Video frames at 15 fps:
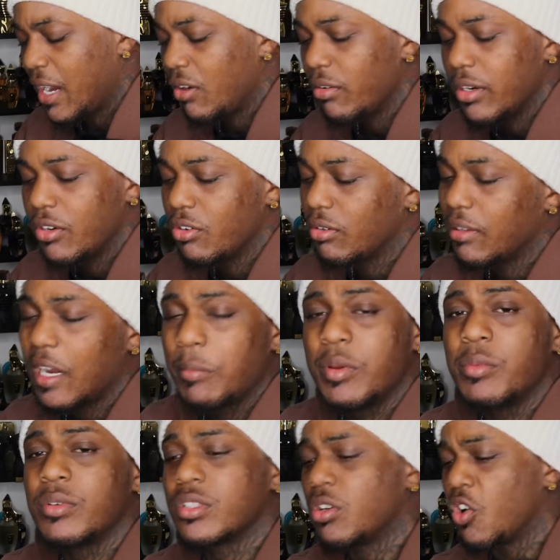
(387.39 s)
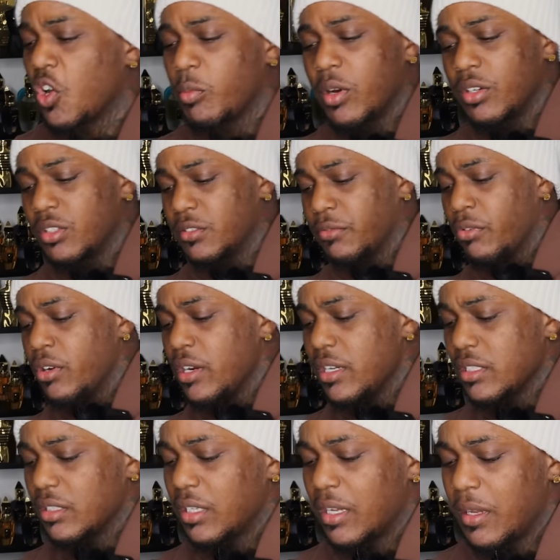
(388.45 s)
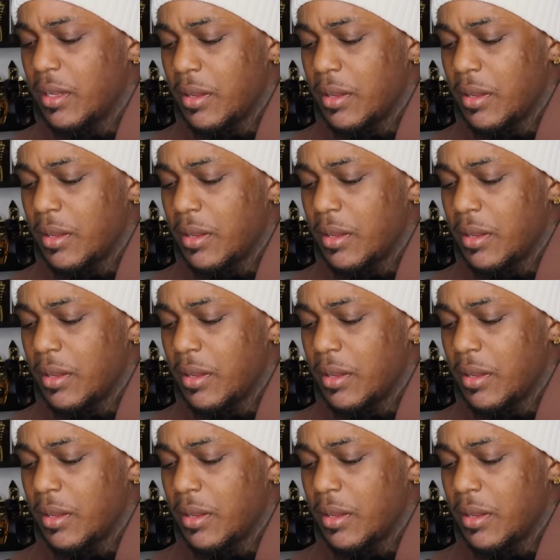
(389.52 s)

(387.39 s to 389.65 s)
I don't hear a lot of people talking about this fragrance